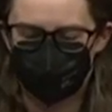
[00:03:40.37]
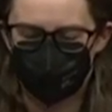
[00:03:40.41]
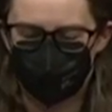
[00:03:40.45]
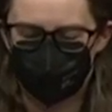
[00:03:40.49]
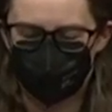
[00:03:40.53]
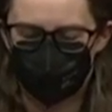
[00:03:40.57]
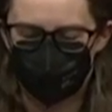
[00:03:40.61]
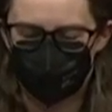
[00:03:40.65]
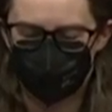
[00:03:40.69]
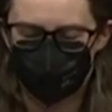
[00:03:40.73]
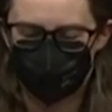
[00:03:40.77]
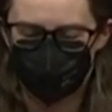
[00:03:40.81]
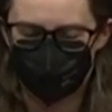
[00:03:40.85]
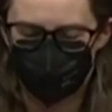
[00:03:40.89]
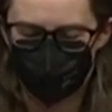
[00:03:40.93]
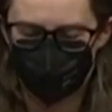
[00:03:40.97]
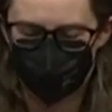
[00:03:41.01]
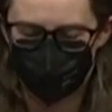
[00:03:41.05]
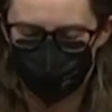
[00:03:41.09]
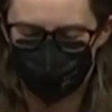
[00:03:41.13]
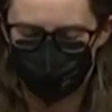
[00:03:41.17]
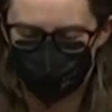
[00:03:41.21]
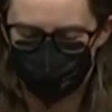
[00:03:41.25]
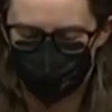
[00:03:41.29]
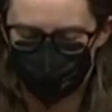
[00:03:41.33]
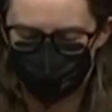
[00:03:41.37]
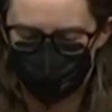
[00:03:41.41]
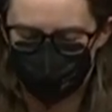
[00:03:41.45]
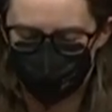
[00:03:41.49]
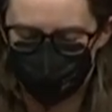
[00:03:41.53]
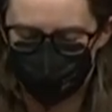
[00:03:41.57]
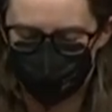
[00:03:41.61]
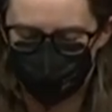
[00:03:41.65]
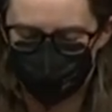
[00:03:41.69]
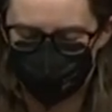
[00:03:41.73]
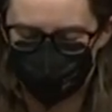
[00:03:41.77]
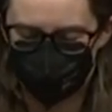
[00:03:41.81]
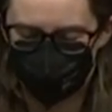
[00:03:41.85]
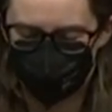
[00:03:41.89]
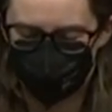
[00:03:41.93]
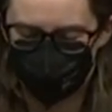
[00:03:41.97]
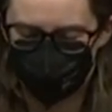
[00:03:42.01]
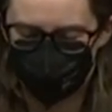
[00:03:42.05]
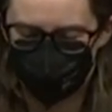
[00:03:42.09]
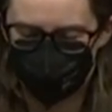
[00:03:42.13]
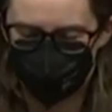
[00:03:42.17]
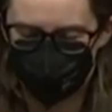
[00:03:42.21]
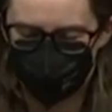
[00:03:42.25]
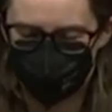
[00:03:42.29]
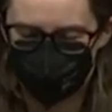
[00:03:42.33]

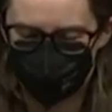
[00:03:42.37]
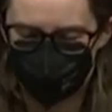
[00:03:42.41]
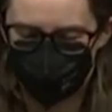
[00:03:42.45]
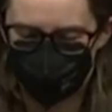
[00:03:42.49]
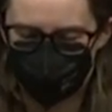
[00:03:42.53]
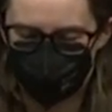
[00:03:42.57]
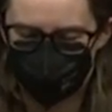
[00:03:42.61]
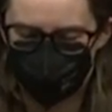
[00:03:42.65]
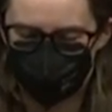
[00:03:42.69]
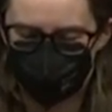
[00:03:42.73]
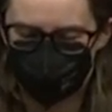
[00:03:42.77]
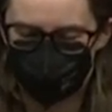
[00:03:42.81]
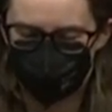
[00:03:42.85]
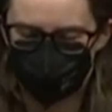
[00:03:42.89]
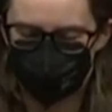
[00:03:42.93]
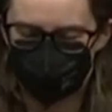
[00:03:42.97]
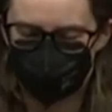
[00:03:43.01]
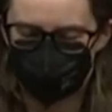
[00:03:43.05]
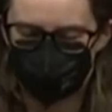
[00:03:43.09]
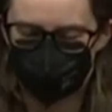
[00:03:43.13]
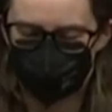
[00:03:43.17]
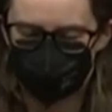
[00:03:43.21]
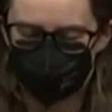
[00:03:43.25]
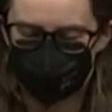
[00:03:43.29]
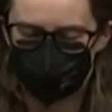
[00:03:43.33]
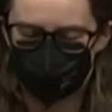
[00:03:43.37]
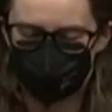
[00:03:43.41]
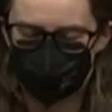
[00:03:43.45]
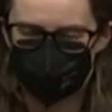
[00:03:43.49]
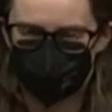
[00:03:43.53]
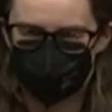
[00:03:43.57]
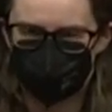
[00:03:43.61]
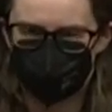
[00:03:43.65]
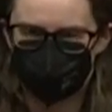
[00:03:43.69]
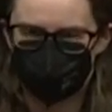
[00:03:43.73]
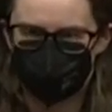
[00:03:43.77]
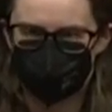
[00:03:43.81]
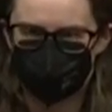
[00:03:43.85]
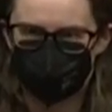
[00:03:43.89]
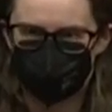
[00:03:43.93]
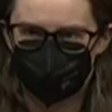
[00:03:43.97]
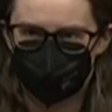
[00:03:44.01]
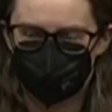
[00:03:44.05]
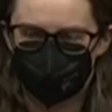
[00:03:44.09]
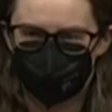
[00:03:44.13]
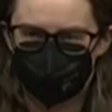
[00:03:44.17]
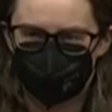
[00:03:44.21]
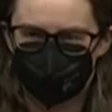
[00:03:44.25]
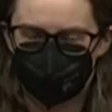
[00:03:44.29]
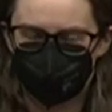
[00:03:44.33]

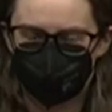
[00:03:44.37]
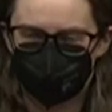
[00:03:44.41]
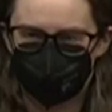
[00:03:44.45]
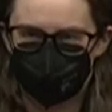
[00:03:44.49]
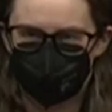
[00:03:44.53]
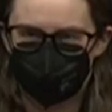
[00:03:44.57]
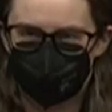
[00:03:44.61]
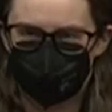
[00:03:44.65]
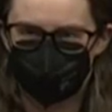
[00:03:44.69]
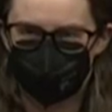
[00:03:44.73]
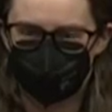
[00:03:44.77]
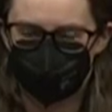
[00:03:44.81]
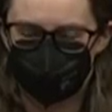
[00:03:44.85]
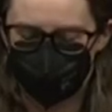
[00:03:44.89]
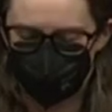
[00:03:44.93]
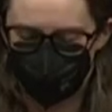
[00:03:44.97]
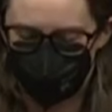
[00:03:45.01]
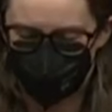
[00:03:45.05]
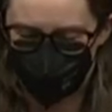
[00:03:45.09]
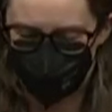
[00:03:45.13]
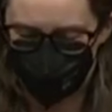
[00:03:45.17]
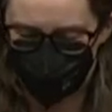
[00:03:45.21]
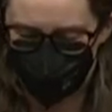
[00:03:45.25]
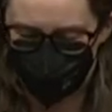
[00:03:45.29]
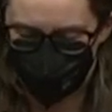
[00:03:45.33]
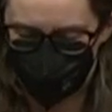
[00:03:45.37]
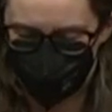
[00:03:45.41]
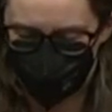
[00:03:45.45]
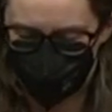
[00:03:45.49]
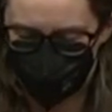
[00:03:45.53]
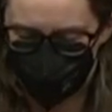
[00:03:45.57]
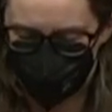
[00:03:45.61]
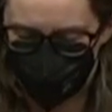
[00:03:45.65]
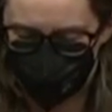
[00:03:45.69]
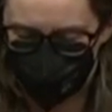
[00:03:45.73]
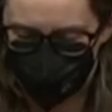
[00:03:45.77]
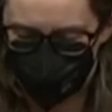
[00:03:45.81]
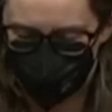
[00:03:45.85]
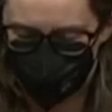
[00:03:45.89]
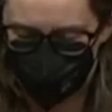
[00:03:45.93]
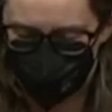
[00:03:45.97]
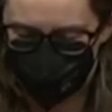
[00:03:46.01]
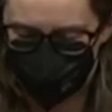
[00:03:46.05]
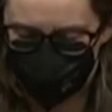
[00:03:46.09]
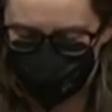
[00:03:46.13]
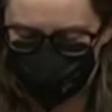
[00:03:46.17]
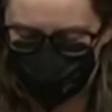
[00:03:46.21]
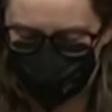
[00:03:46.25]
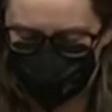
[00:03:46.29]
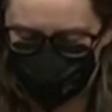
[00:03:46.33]

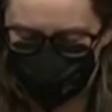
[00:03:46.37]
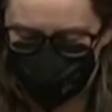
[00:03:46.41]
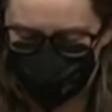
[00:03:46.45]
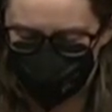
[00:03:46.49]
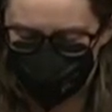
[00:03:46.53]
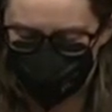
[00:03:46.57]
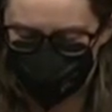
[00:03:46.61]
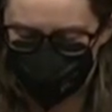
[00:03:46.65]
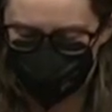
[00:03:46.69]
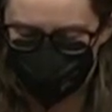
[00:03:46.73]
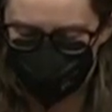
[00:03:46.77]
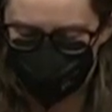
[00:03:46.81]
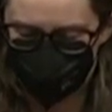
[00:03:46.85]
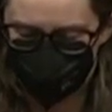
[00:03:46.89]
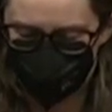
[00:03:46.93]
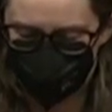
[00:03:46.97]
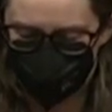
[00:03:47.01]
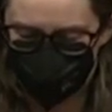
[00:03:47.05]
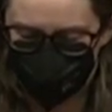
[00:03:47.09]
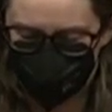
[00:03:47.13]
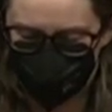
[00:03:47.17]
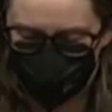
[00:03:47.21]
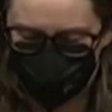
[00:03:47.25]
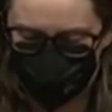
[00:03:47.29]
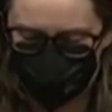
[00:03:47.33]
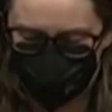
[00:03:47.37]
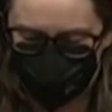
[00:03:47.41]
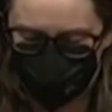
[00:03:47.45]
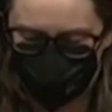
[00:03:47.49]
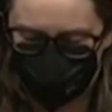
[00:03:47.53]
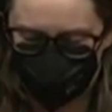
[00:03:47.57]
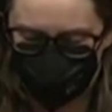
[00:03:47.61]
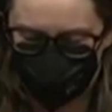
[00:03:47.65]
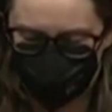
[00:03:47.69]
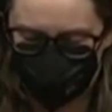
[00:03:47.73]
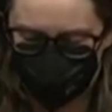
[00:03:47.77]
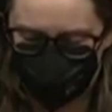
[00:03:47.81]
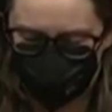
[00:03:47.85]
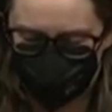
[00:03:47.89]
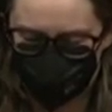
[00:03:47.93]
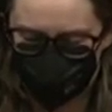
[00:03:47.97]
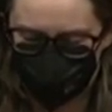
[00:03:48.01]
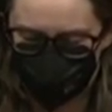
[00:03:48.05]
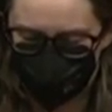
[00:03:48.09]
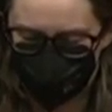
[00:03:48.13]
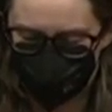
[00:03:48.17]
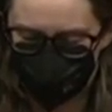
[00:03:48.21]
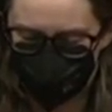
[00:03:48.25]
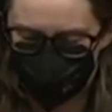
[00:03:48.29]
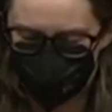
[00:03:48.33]
(not speaking)